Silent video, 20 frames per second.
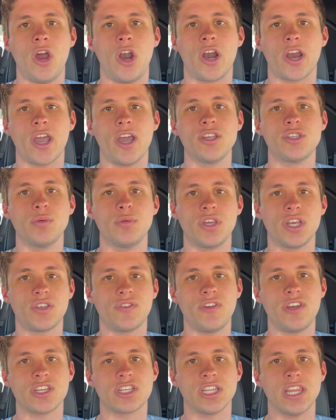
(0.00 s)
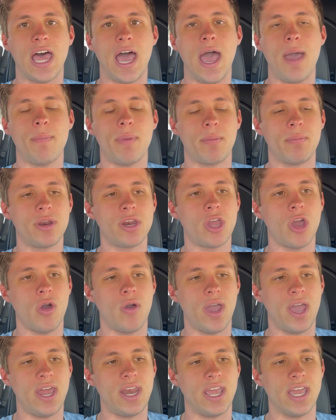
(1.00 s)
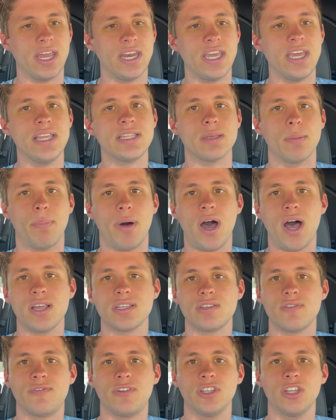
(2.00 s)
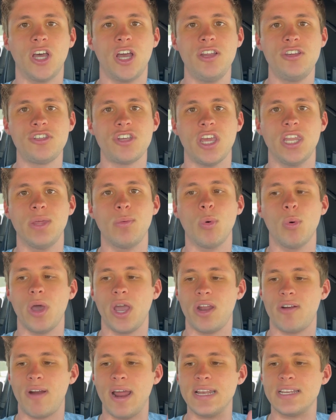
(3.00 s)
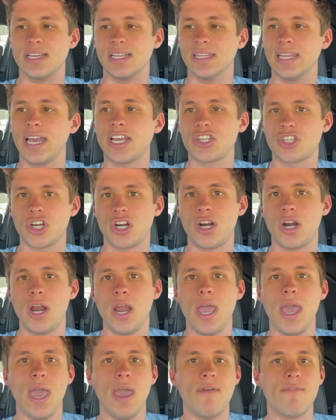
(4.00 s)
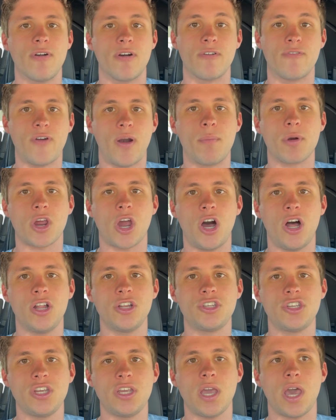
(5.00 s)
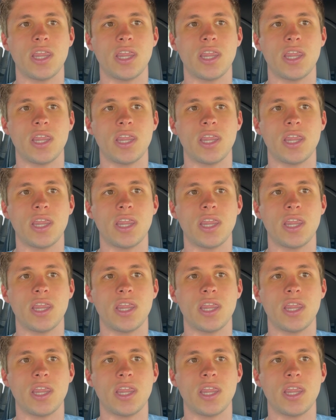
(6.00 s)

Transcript: right, guys, so we just finished lab. I'm gonna go ahead and eat some pasta for lunch, and then we'll head right to a lecture for pharmacology.